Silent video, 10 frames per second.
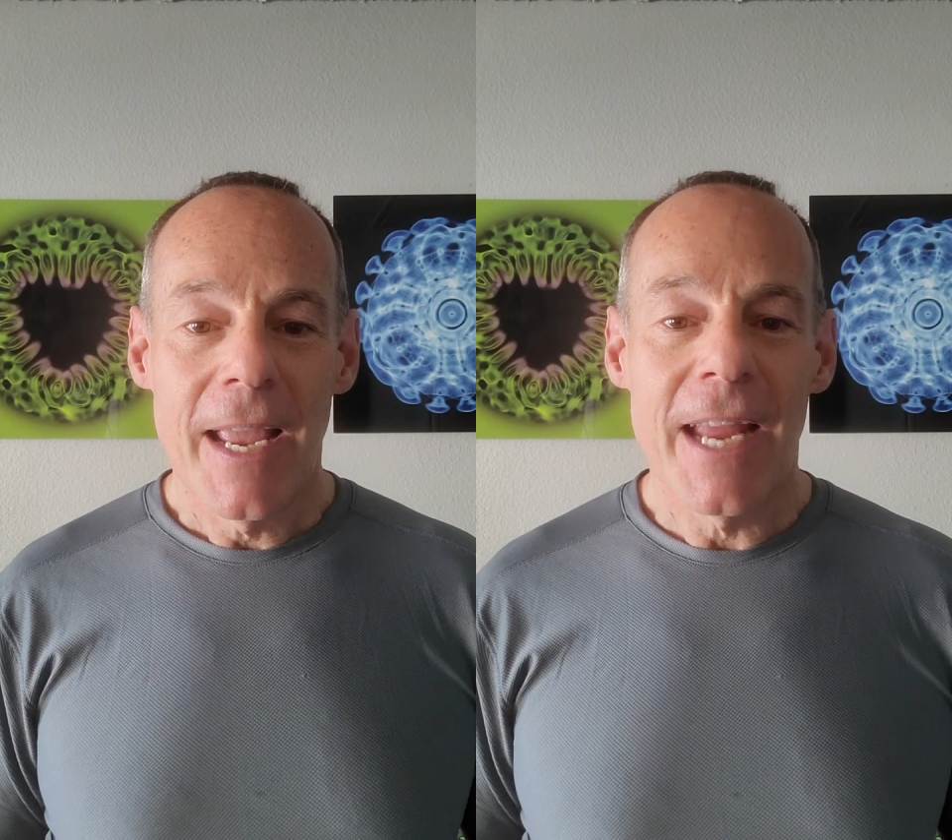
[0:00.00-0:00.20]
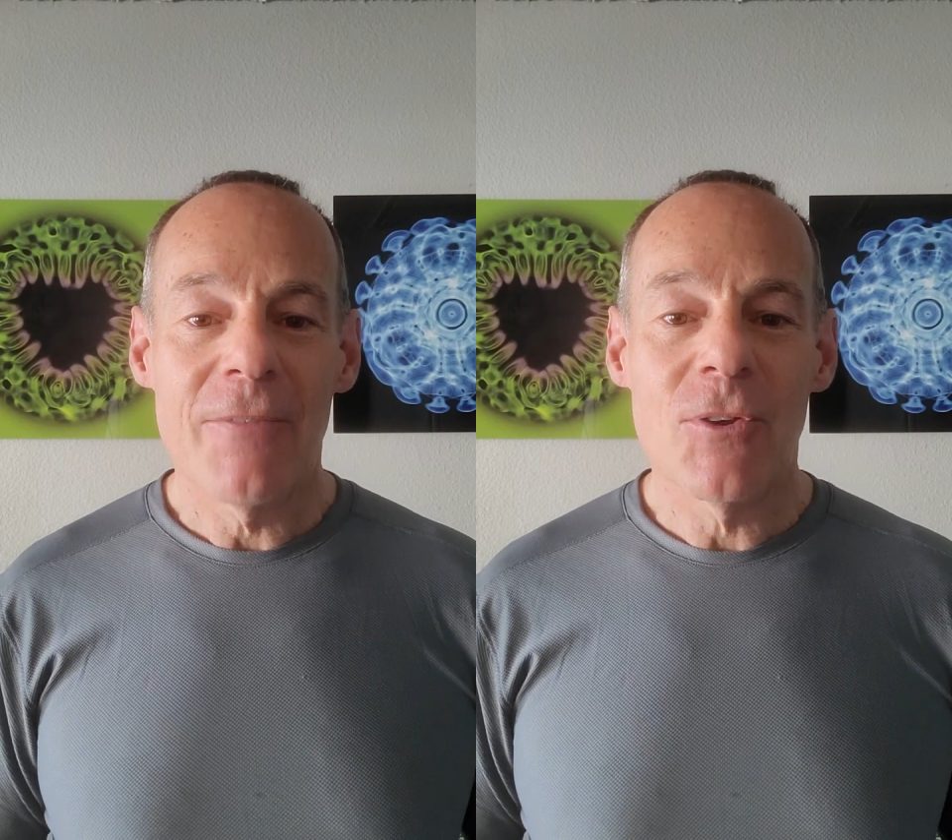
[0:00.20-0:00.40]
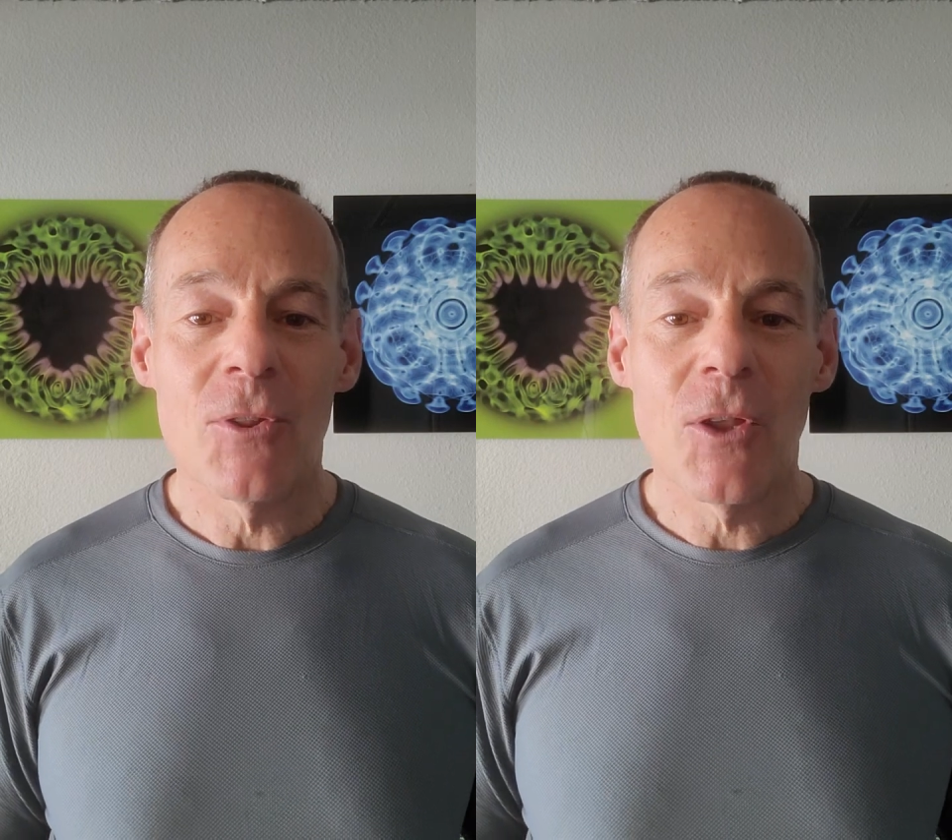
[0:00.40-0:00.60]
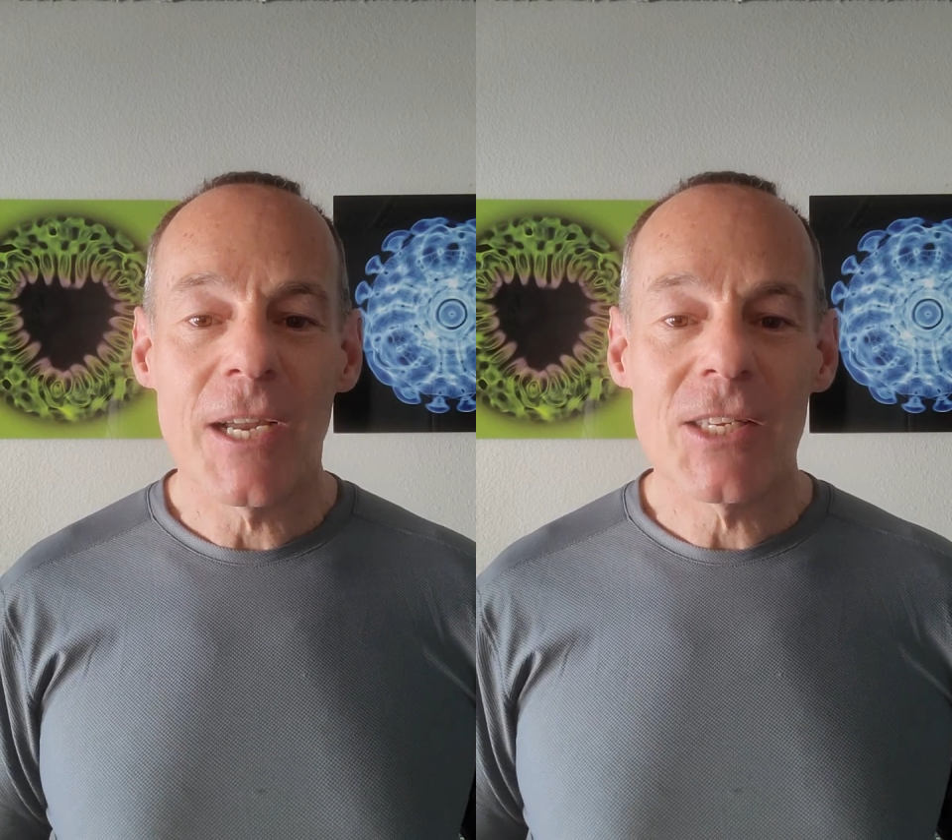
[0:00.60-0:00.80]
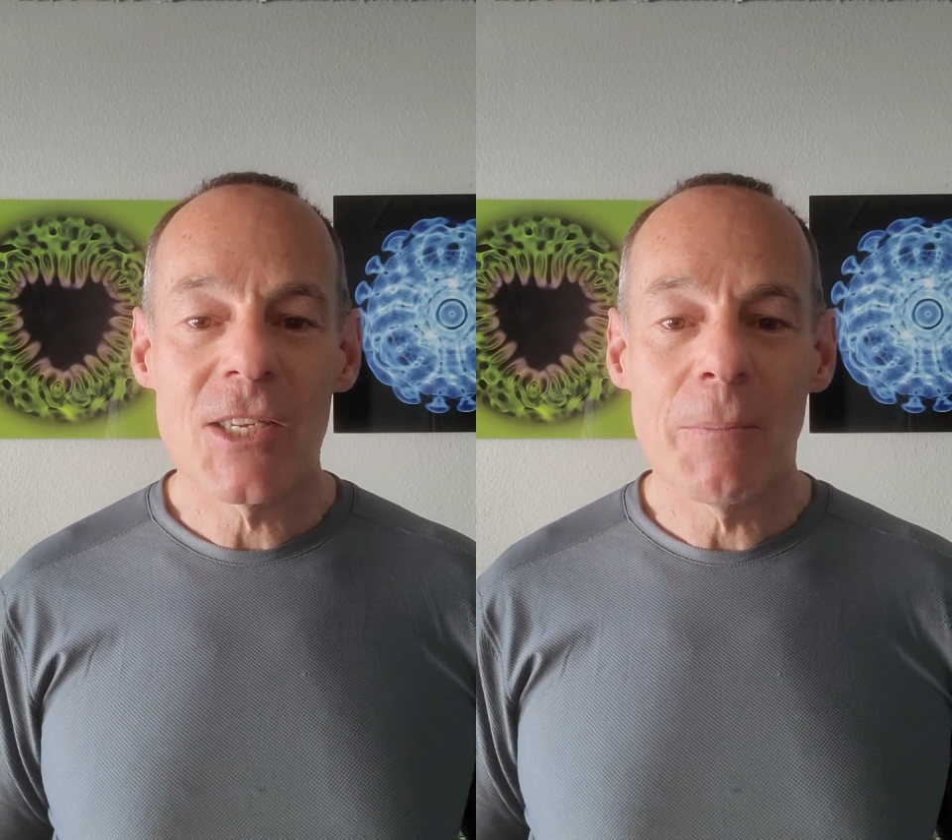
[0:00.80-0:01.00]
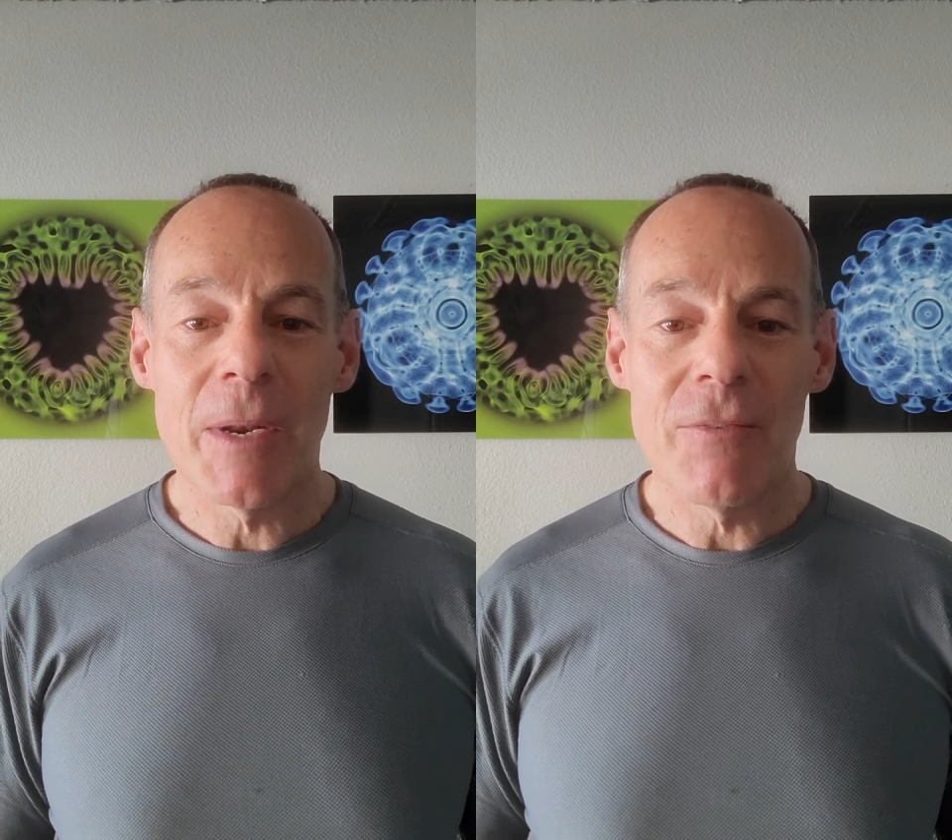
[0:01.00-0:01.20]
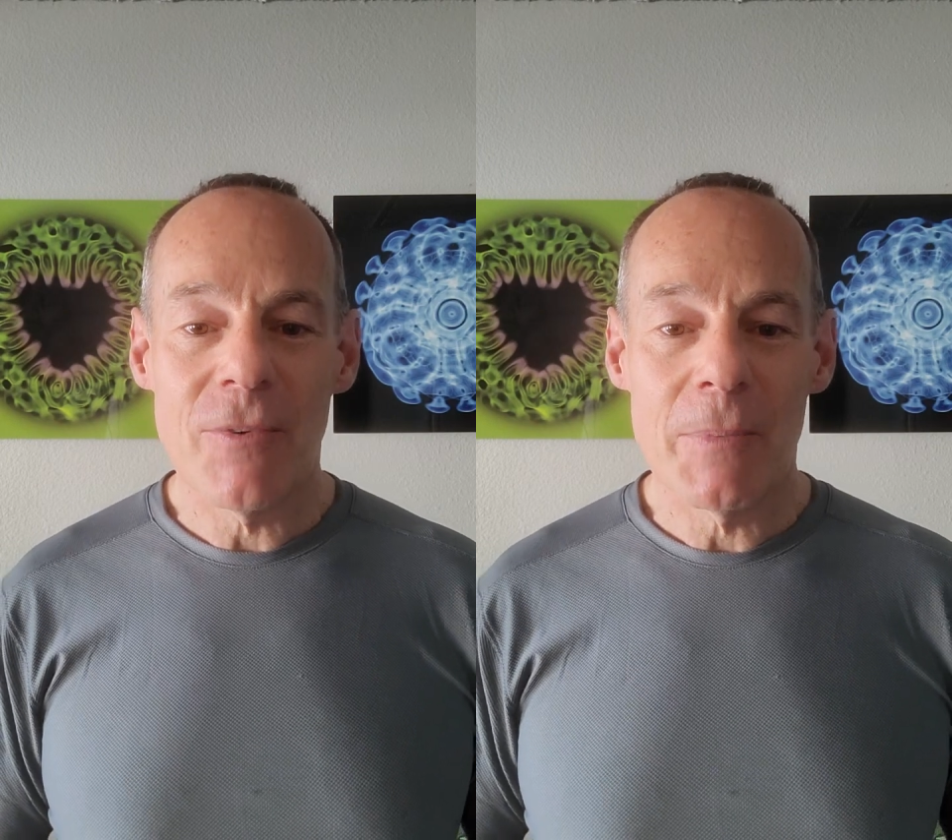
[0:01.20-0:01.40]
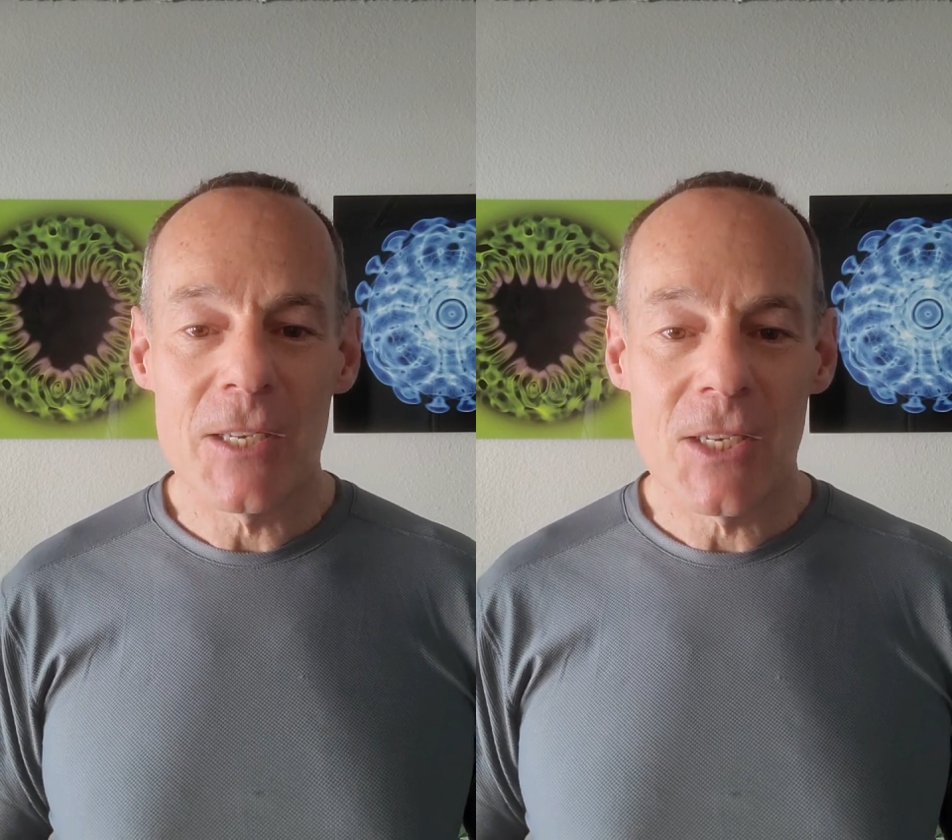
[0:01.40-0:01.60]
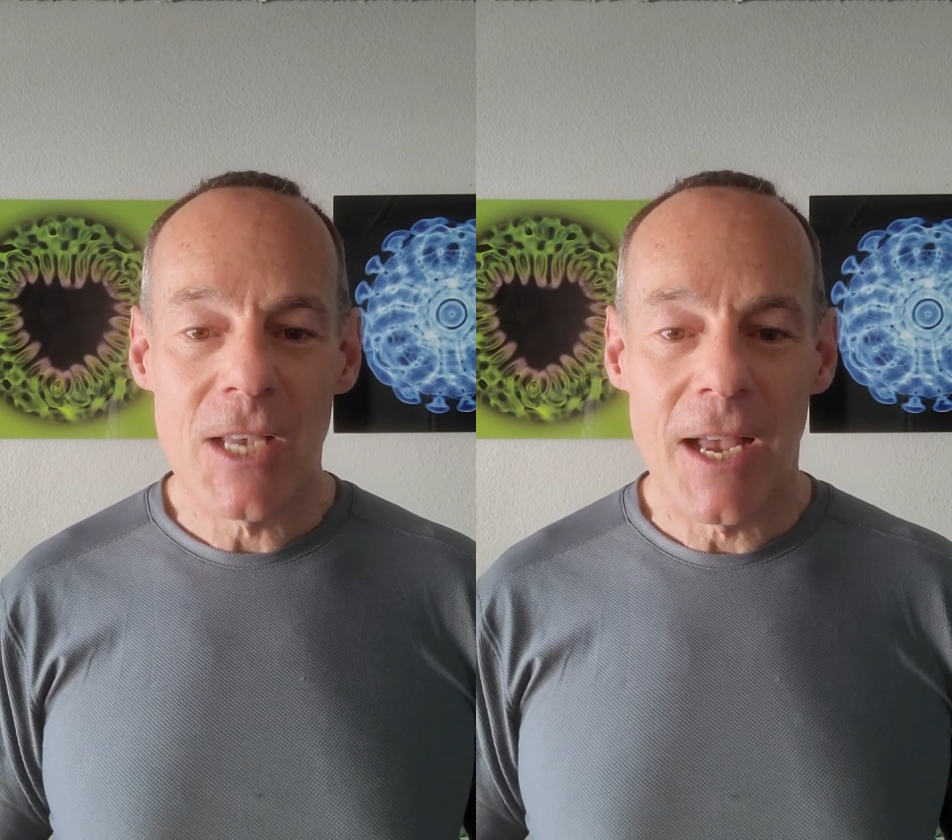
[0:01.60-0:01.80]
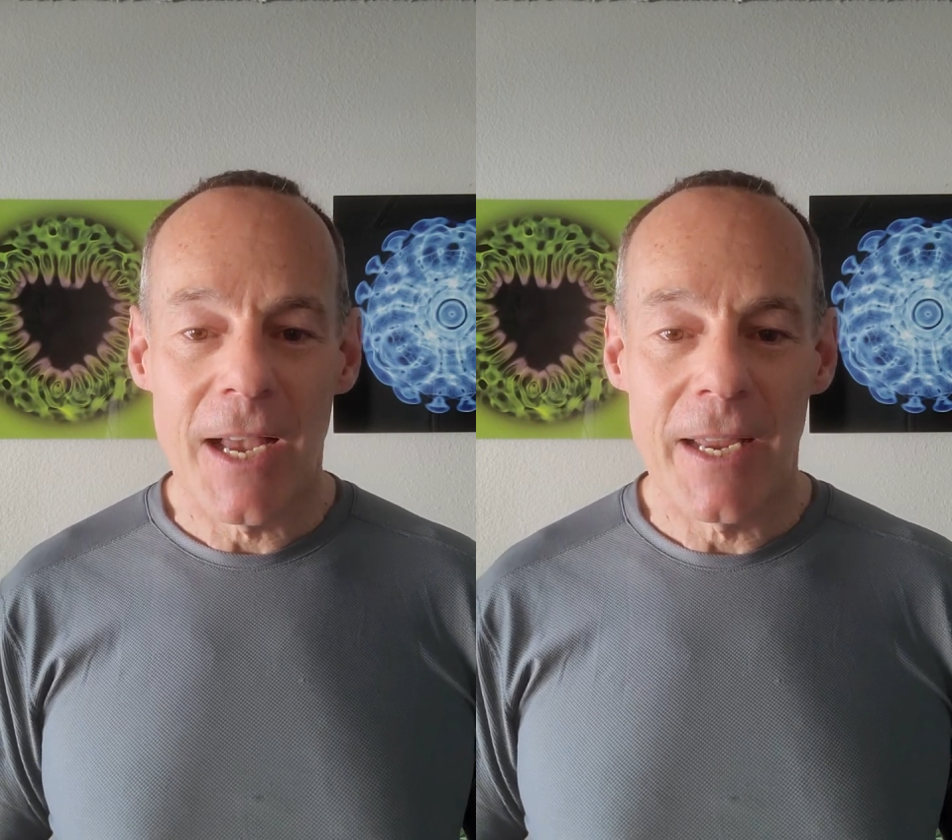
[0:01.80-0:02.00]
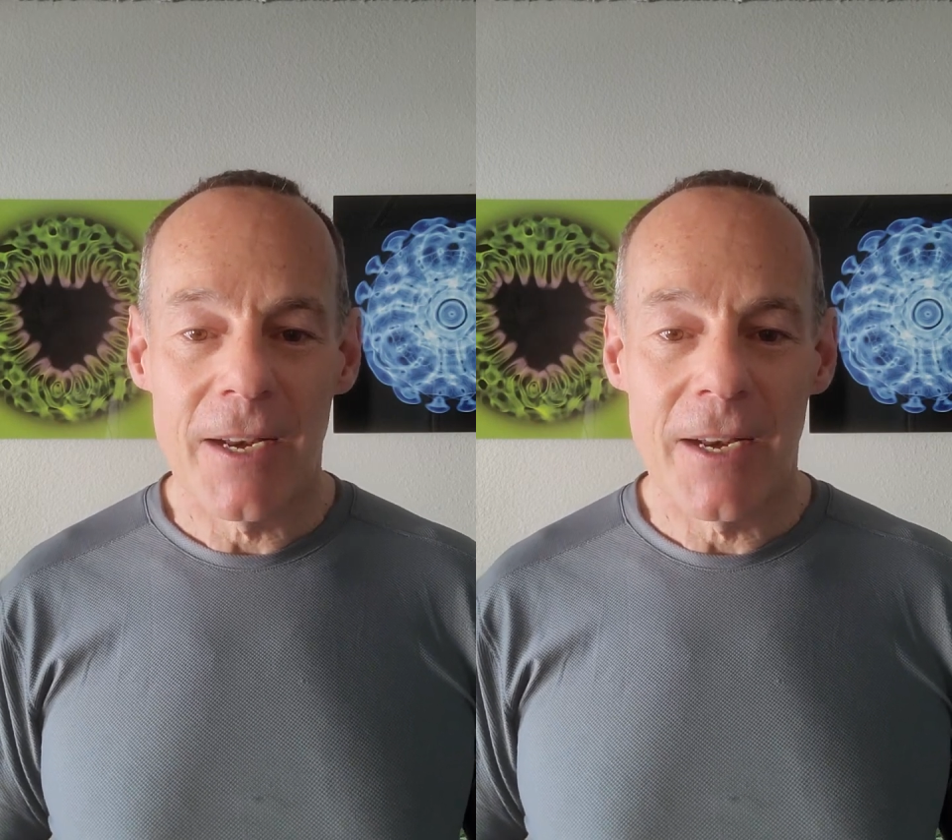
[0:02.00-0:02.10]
And if you look at somebody from the side,